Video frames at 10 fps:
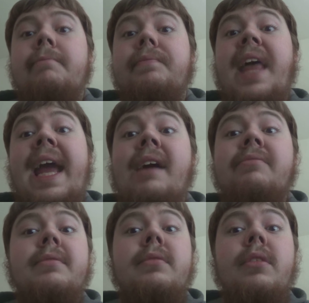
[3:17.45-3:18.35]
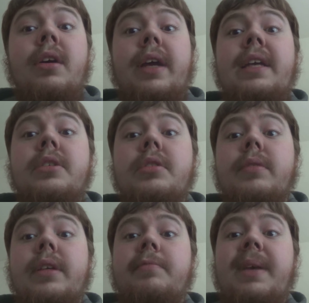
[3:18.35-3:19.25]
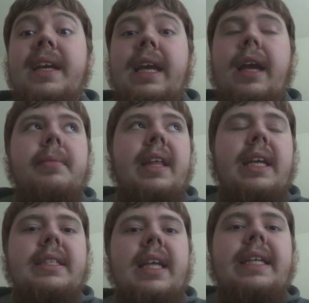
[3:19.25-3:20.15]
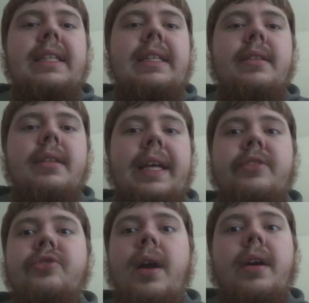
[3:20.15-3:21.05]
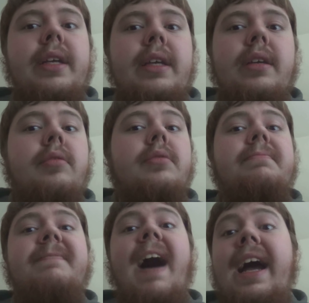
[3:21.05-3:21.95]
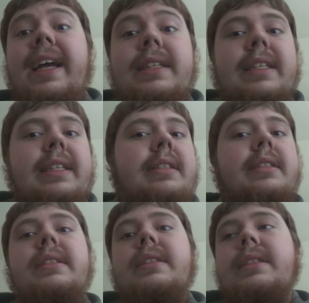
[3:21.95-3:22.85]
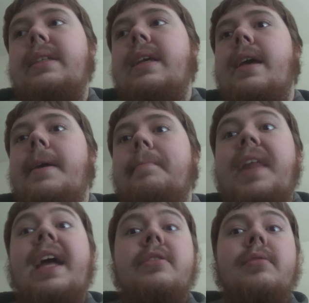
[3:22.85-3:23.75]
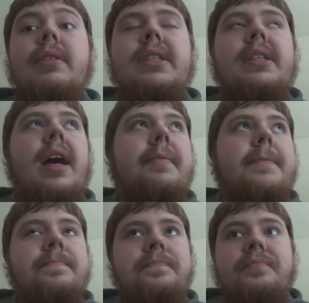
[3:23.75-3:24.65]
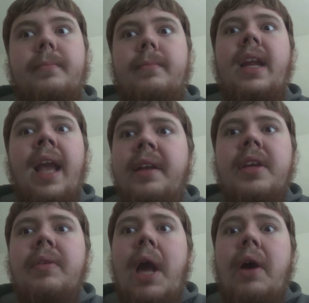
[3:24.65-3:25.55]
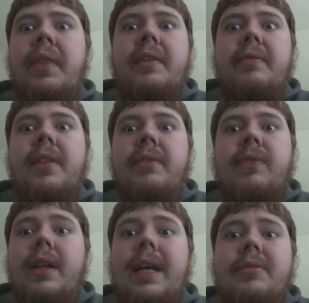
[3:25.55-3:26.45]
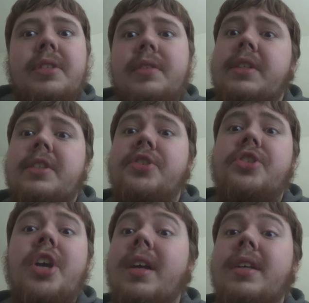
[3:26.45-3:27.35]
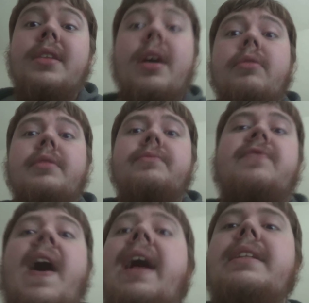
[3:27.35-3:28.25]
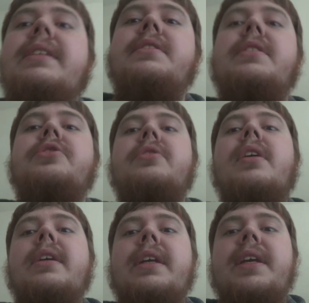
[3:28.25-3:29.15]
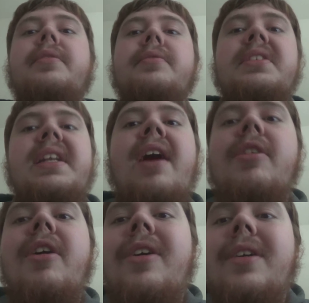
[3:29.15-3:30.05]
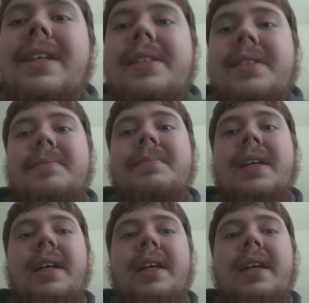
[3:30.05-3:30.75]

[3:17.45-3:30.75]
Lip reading: they have a long history of picking up things like drug use, violence, that sort of stuff. And you know that the Fallout series is chock-load of violence and drug use and alcoholism,